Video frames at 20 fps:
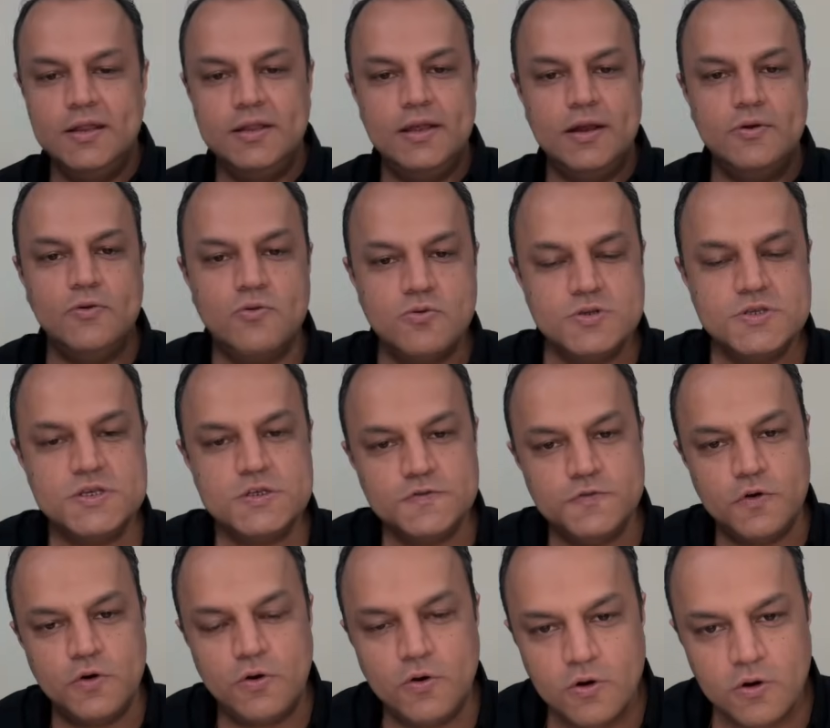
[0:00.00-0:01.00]
There are courses
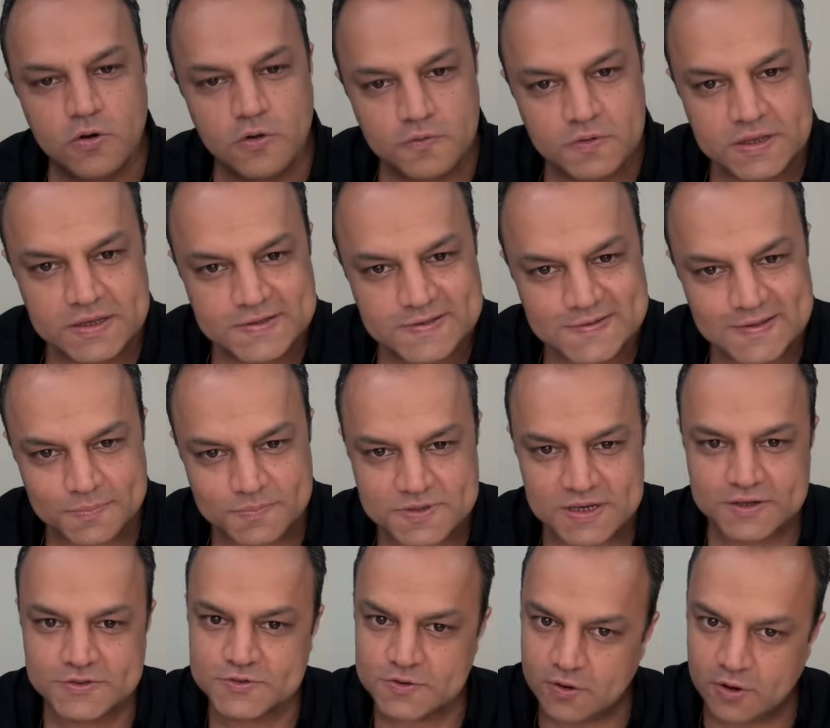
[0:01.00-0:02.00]
for all of these
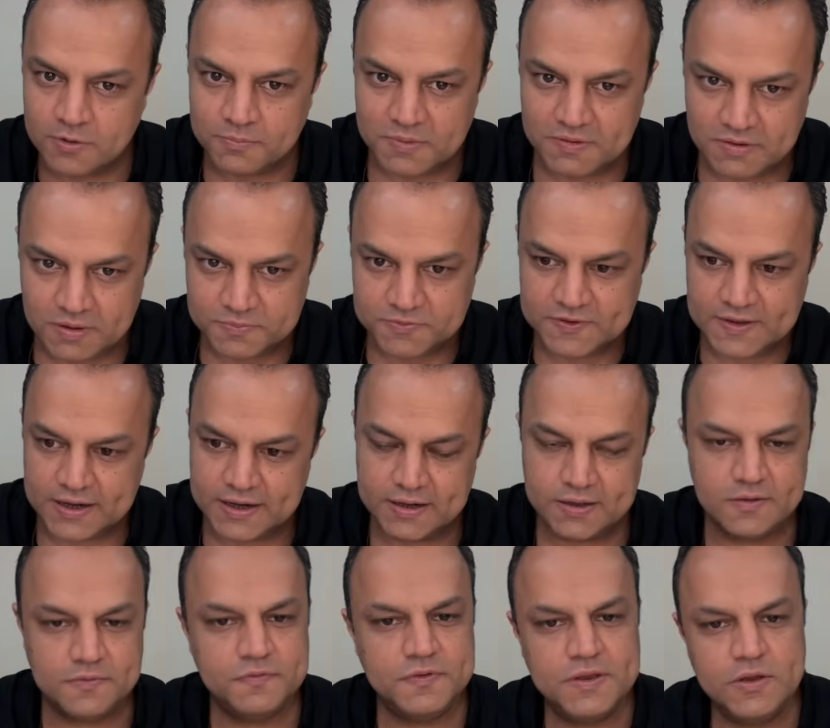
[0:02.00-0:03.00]
subjects on my
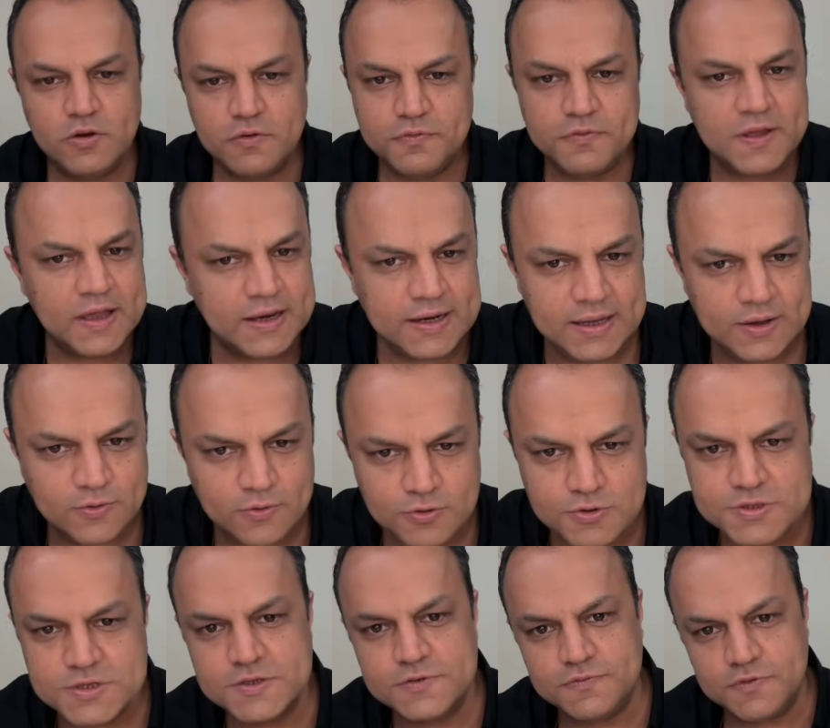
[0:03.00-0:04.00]
website. The fee of any
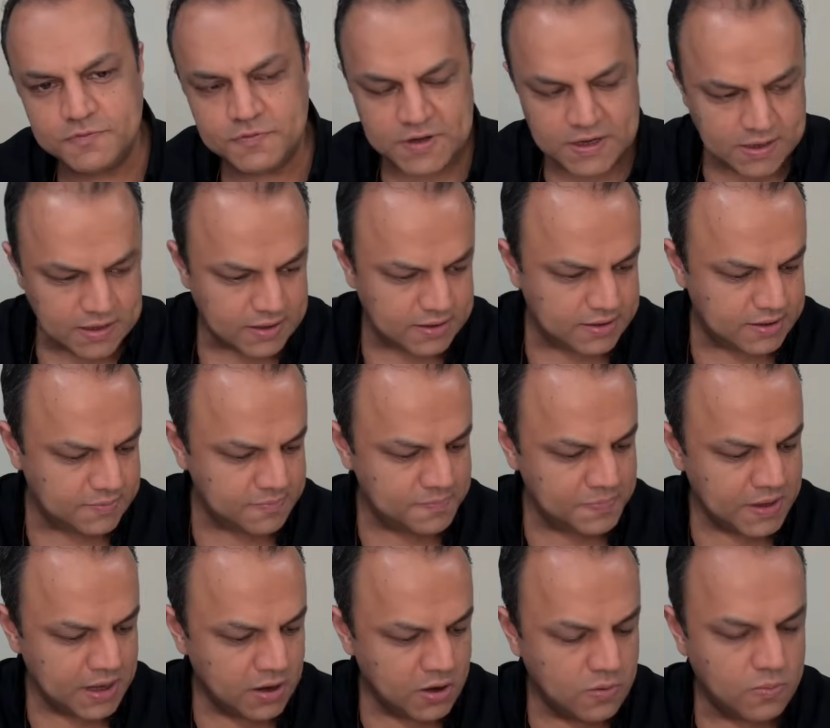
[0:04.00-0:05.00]
course is $1,500.
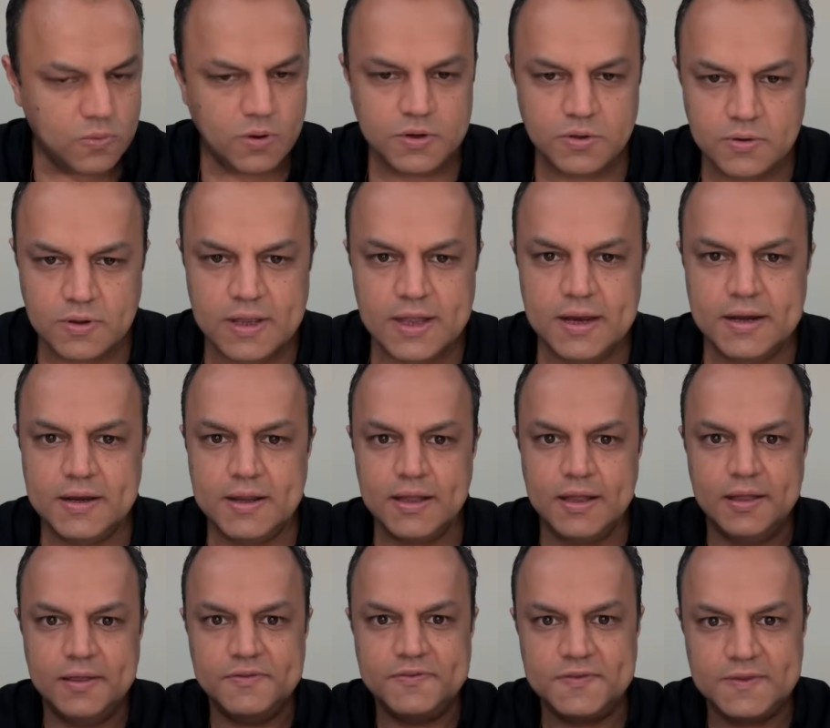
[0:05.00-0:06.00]
What you get
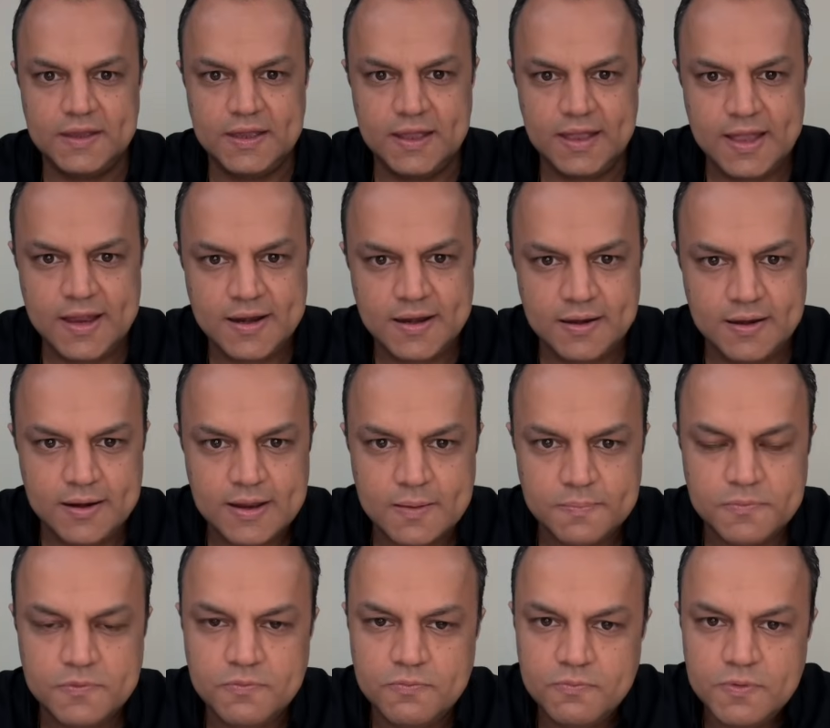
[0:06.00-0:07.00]
is
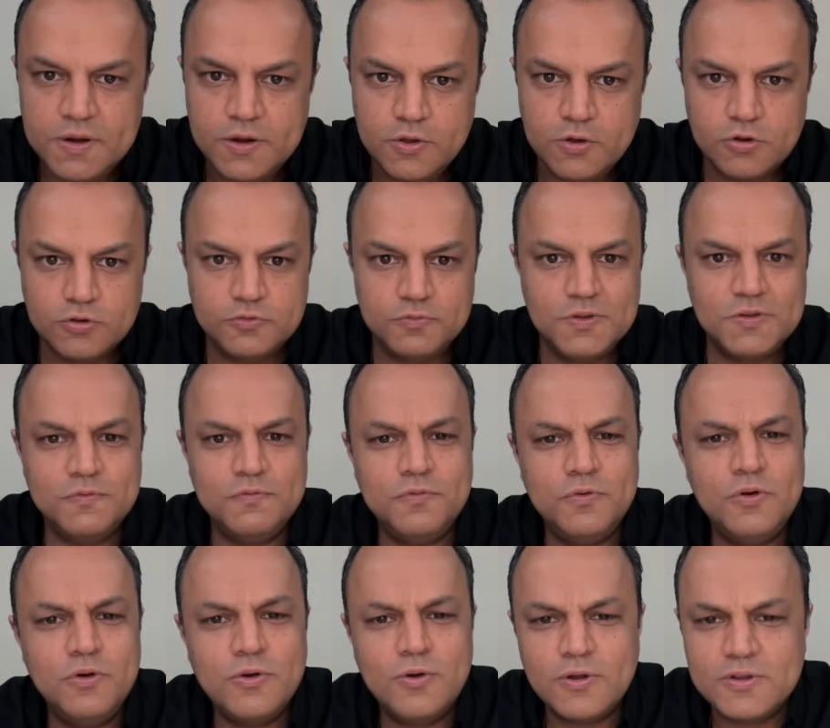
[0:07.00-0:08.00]
in-depth videos with
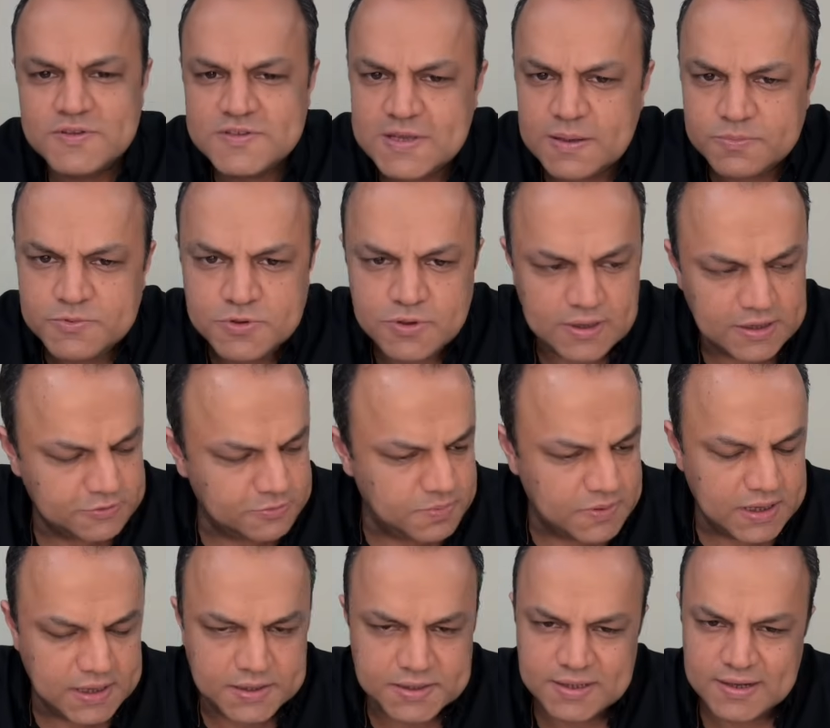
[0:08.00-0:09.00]
full conceptual
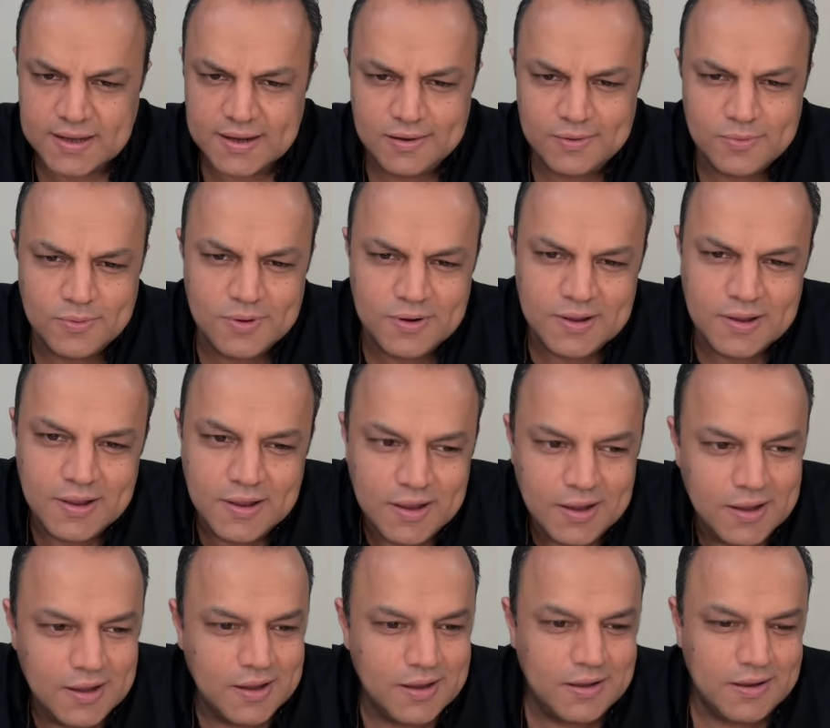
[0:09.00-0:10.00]
explanation. I don't
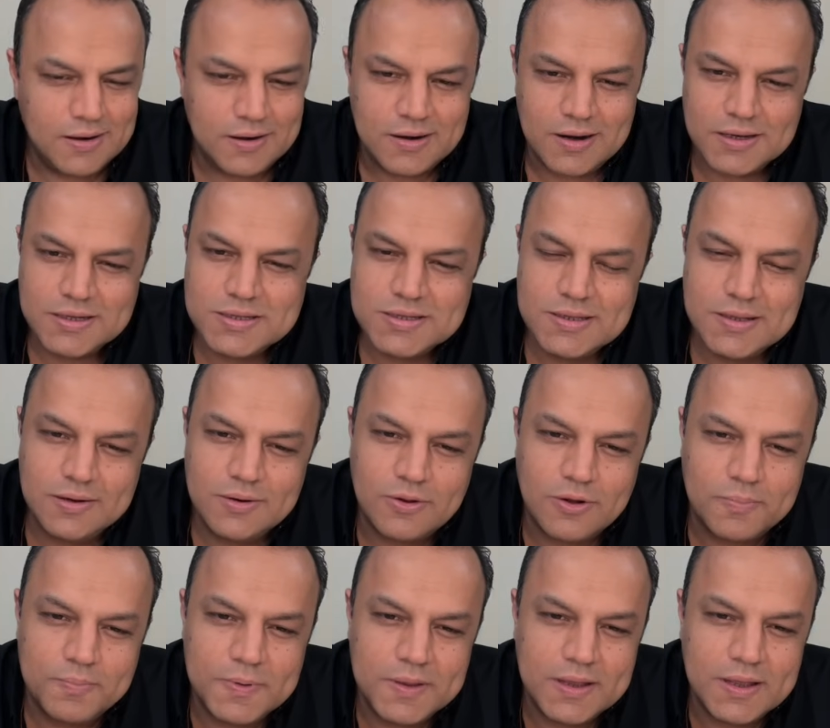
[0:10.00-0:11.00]
rush the
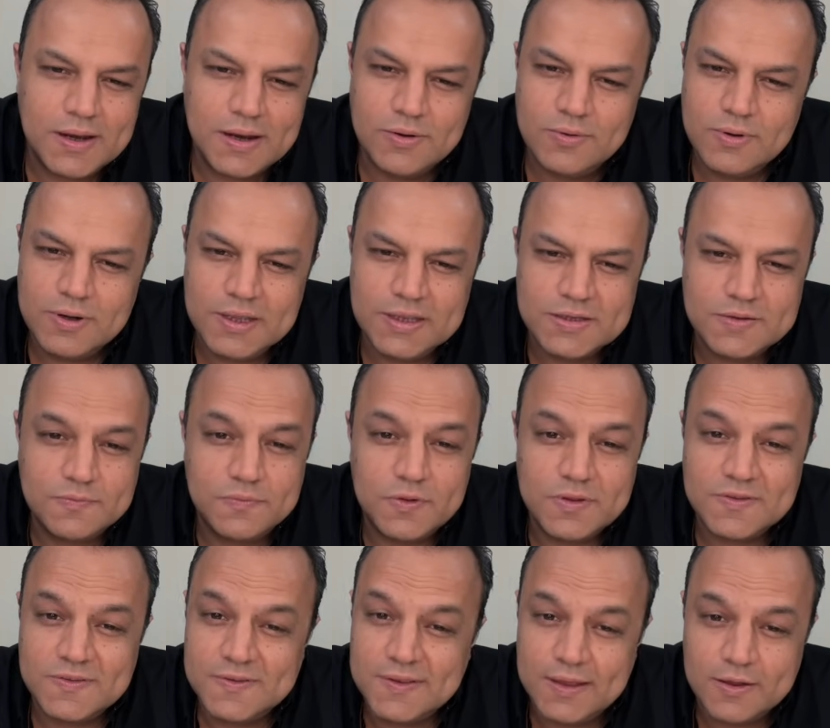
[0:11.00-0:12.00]
topic and I don't teach it for
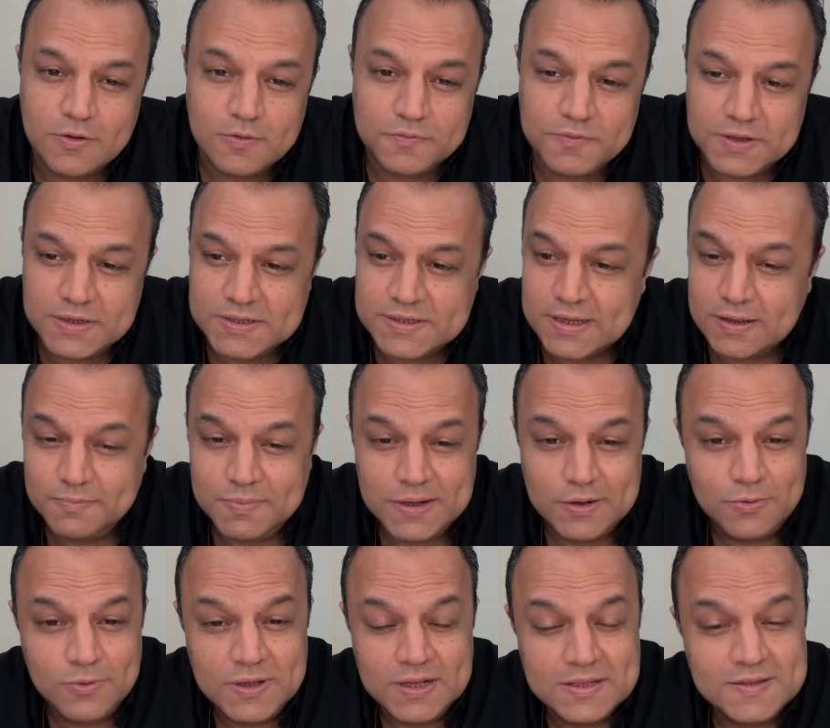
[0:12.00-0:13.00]
the sake of teaching. I've been
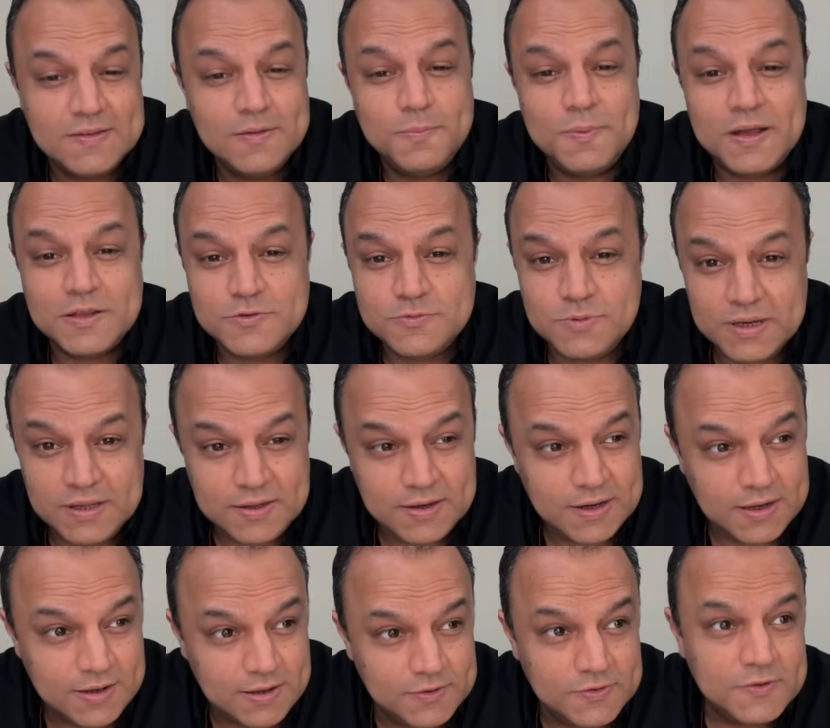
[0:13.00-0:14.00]
doing this in the past 23
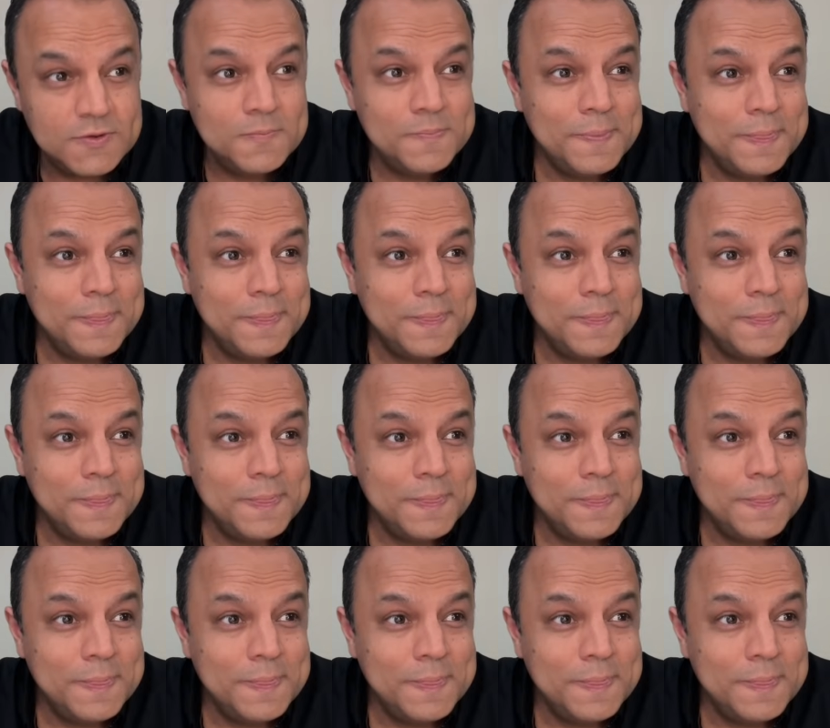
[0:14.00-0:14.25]
years